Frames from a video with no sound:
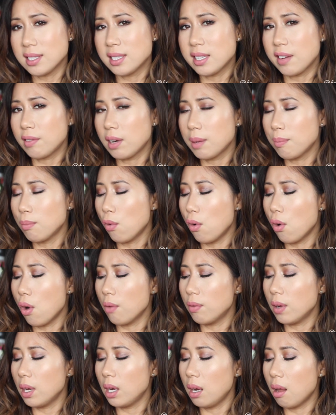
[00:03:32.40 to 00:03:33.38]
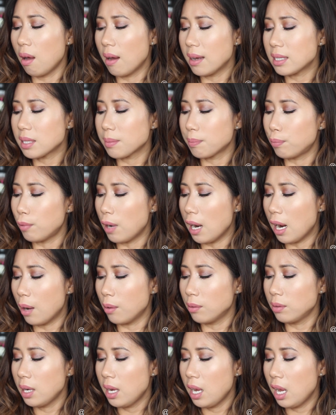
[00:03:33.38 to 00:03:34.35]
It's definitely more of a light
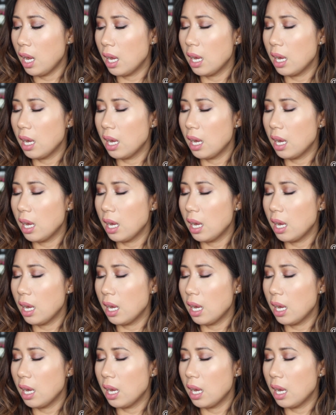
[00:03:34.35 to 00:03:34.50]
brown.